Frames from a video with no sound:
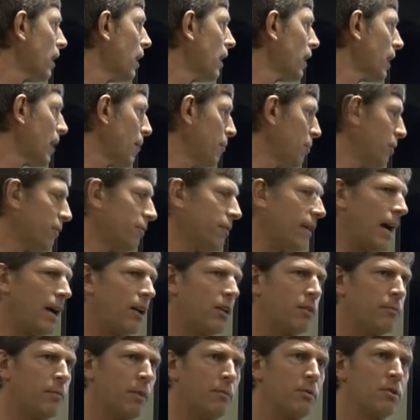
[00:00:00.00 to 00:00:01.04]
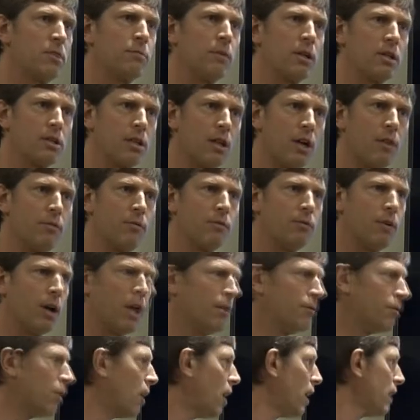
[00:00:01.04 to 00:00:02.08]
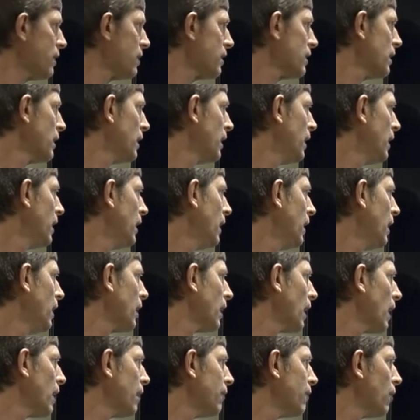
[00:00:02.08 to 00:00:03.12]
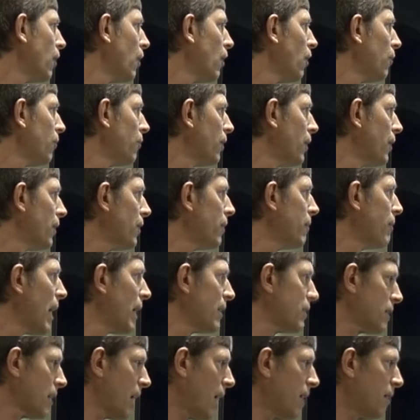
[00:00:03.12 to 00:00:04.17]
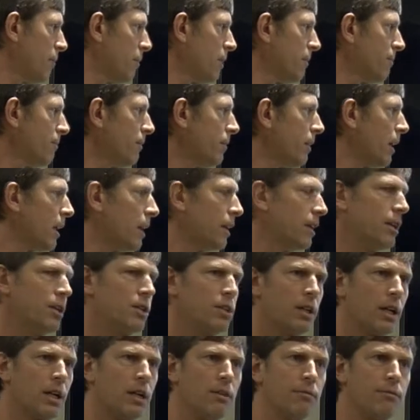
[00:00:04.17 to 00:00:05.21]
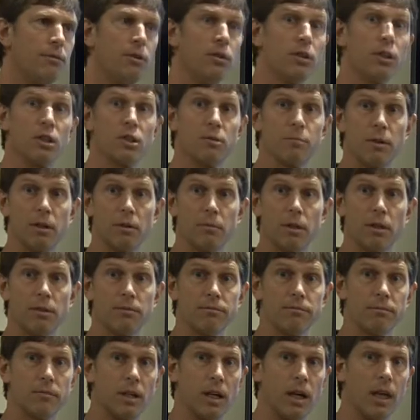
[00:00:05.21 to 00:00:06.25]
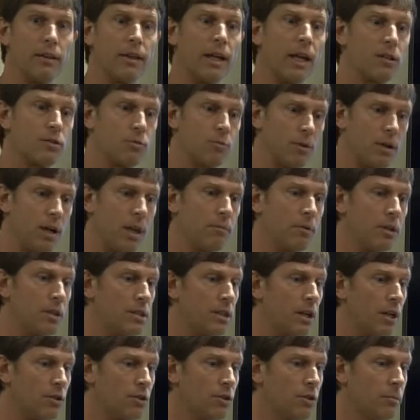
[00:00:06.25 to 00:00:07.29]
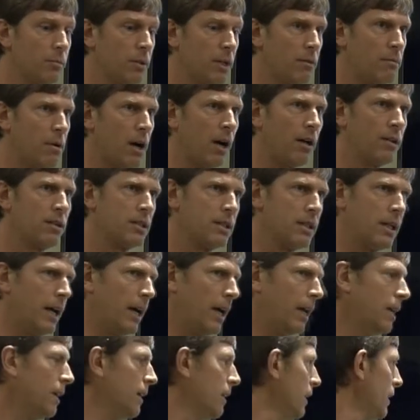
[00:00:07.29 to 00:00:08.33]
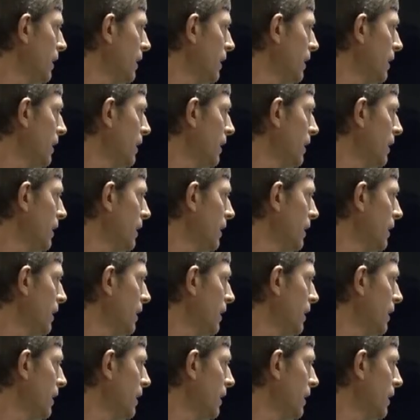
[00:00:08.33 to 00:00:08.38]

couple of faculty members, myself and Ron Voss, got involved with Matt Schuiteman and initiated a field experiment, and that's what I'm going to tell you a bit about today.